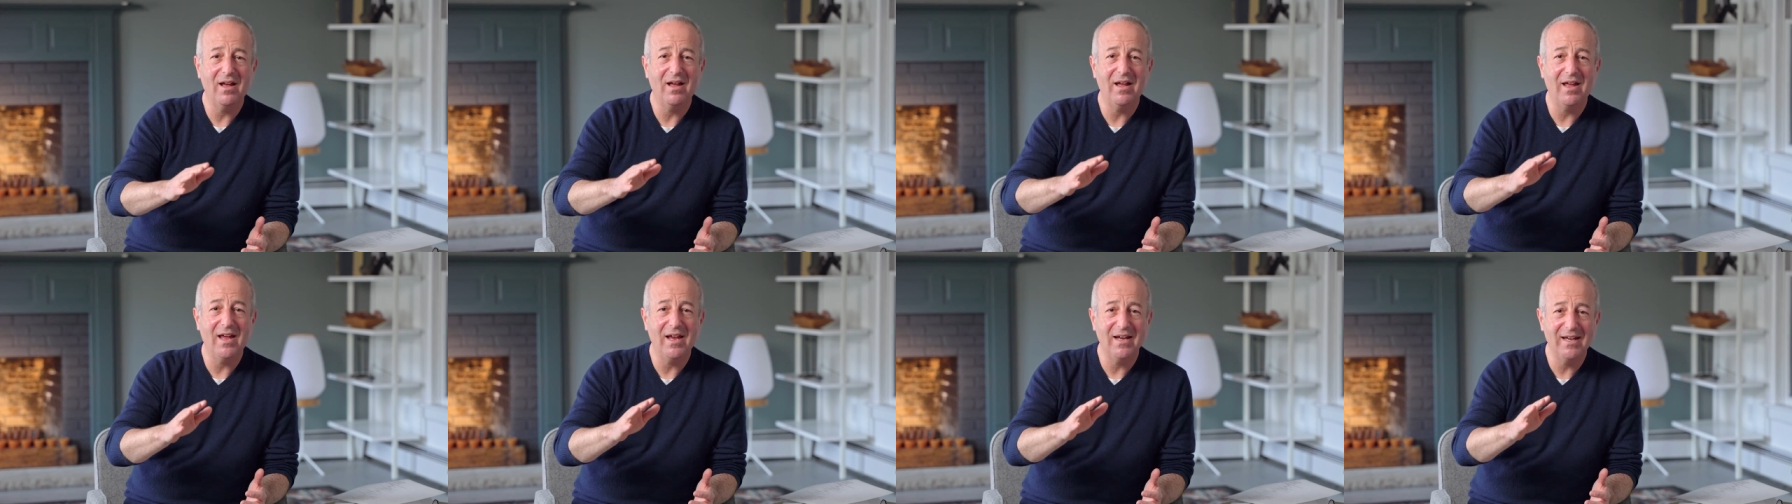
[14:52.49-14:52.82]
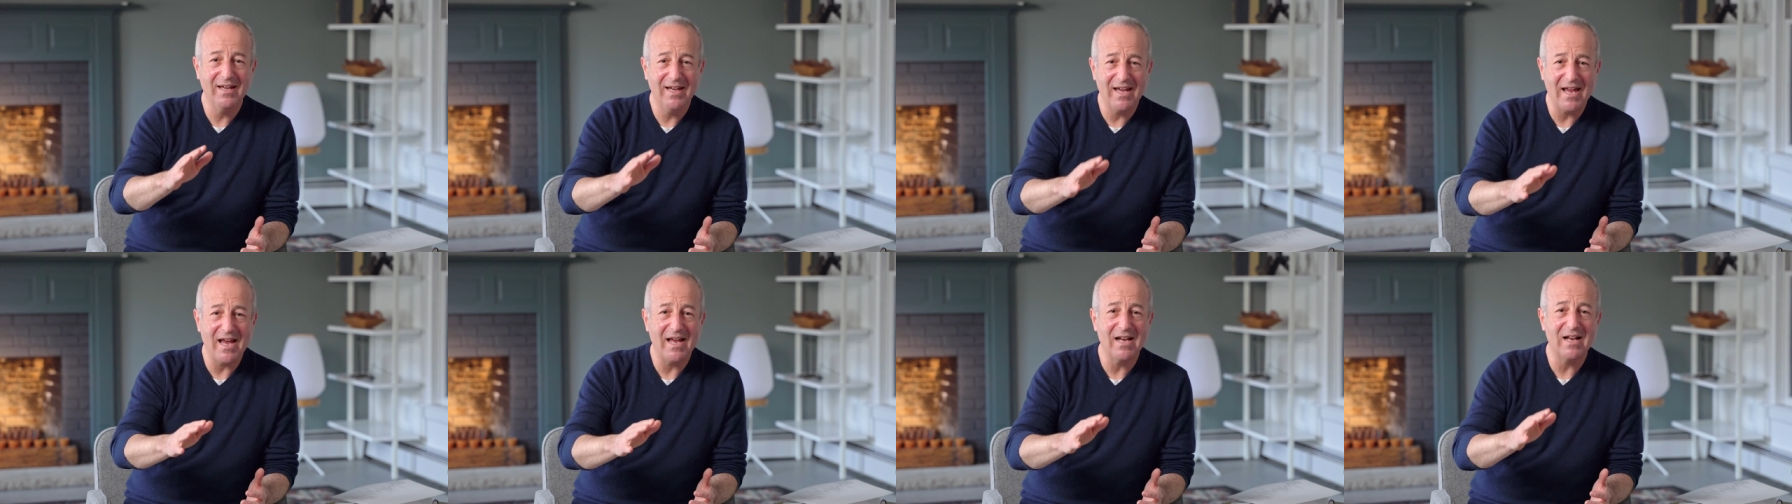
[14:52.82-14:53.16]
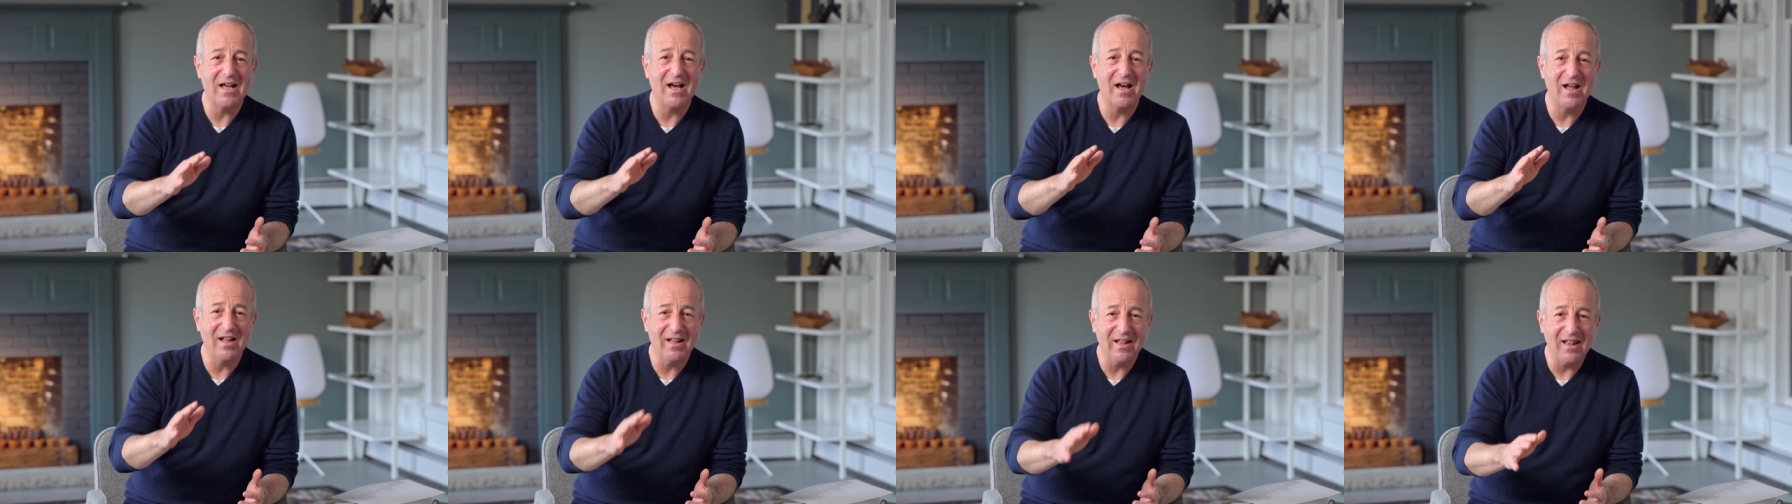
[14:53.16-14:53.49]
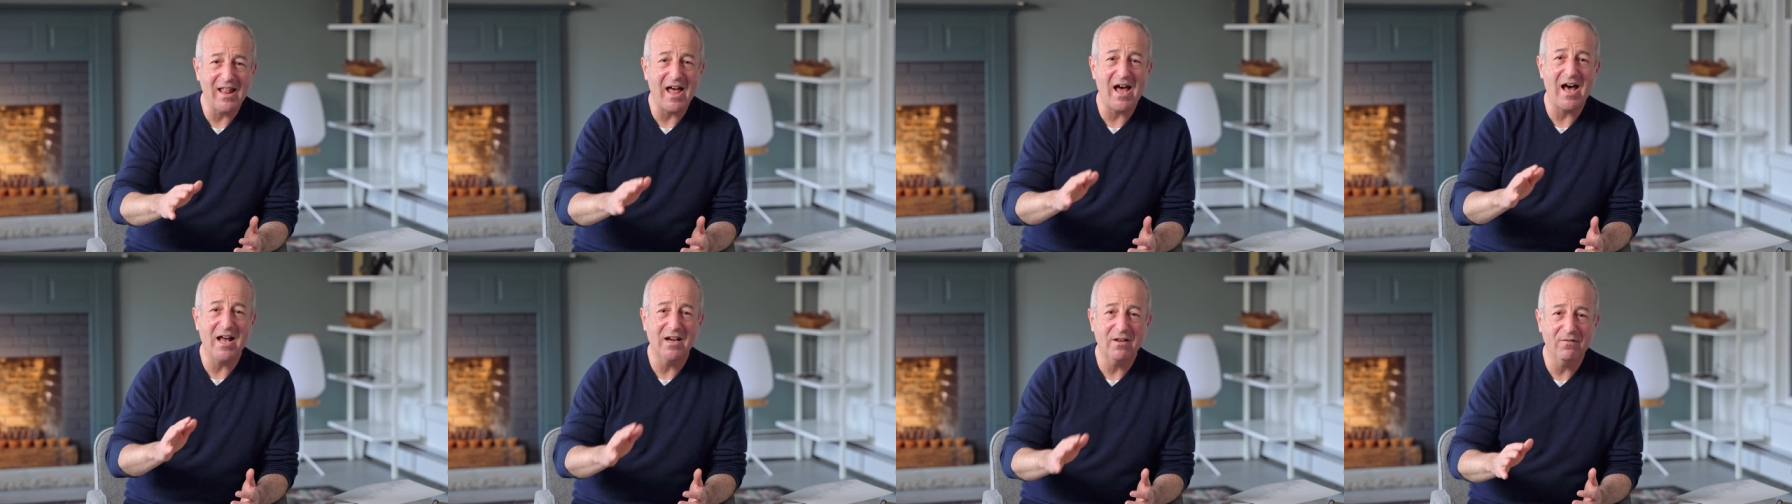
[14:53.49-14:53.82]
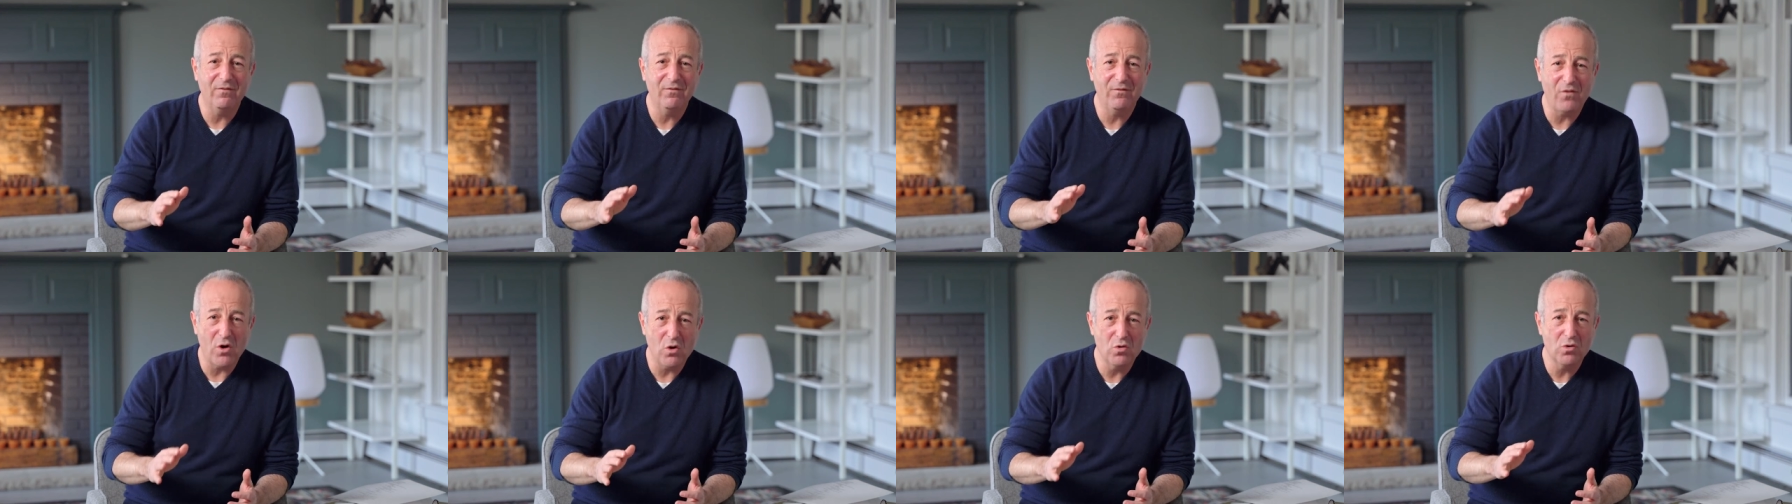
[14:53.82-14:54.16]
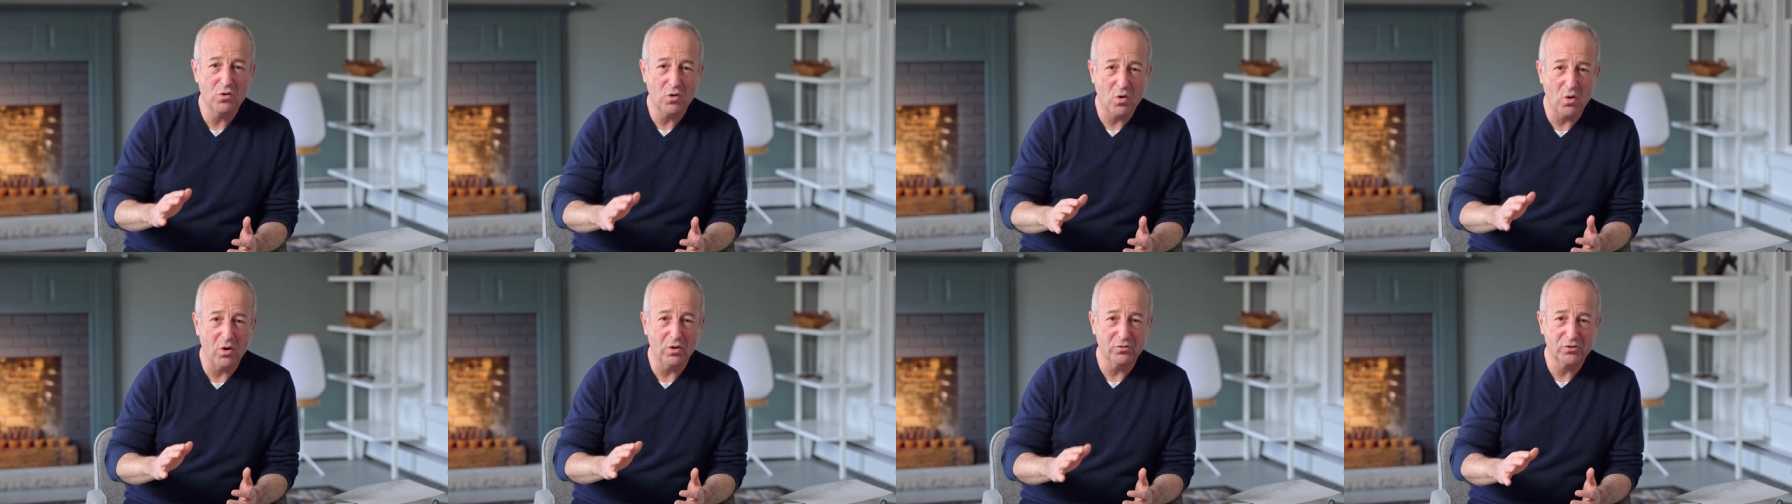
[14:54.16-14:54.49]
and get a lot of phone
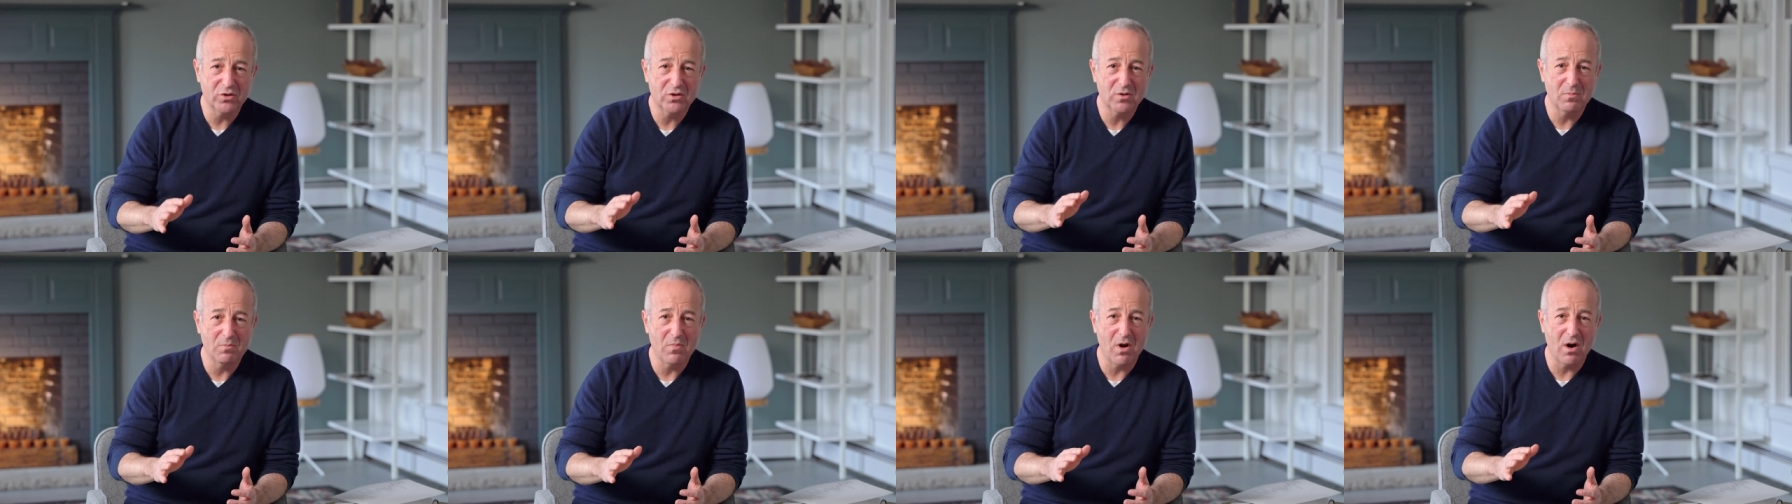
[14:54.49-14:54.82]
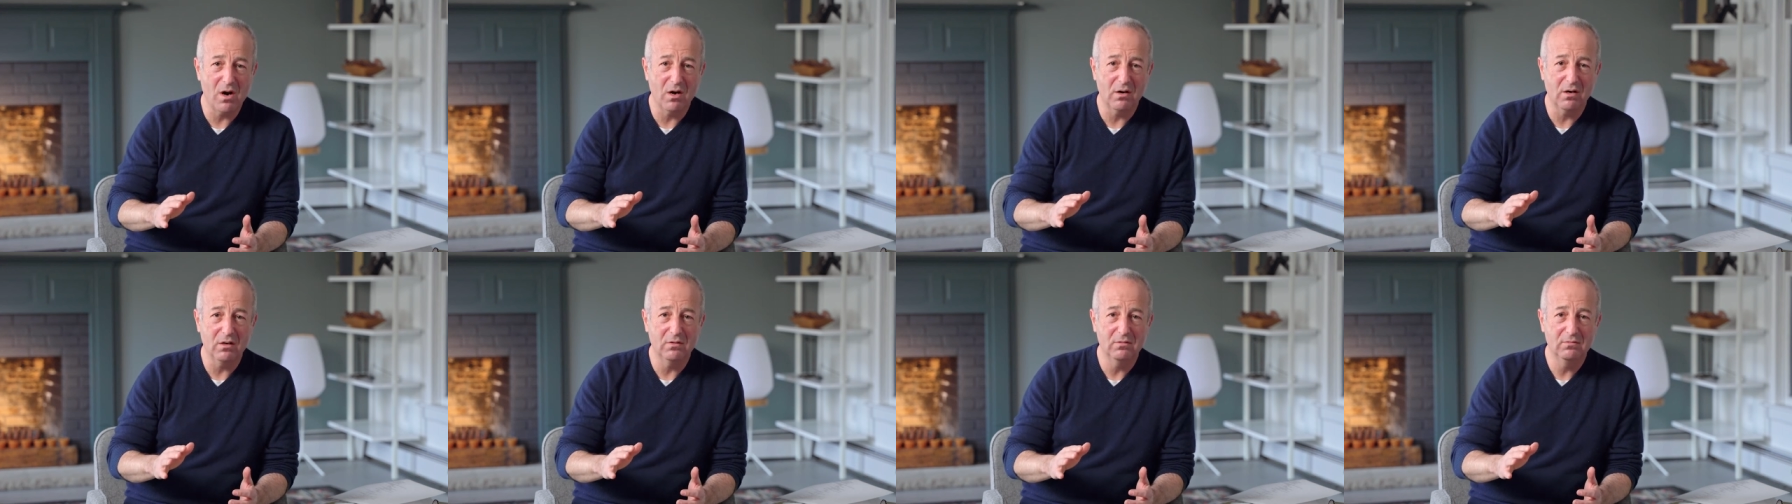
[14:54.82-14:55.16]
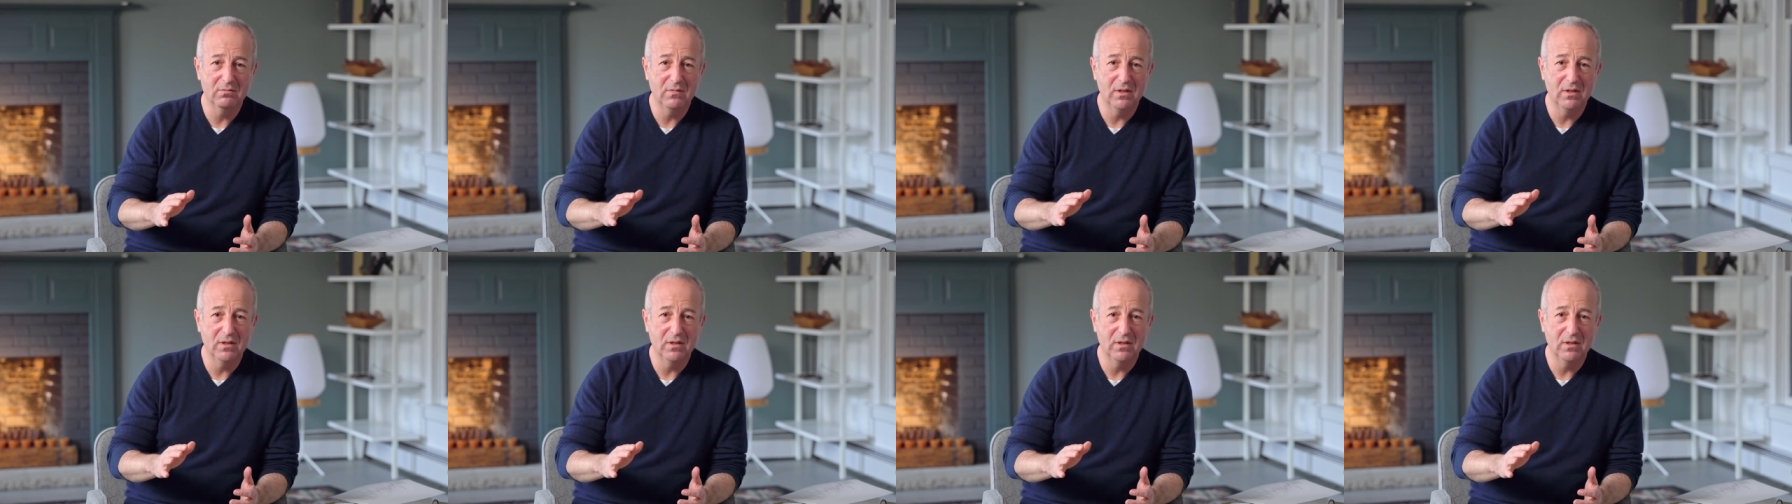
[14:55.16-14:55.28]
calls tomorrow.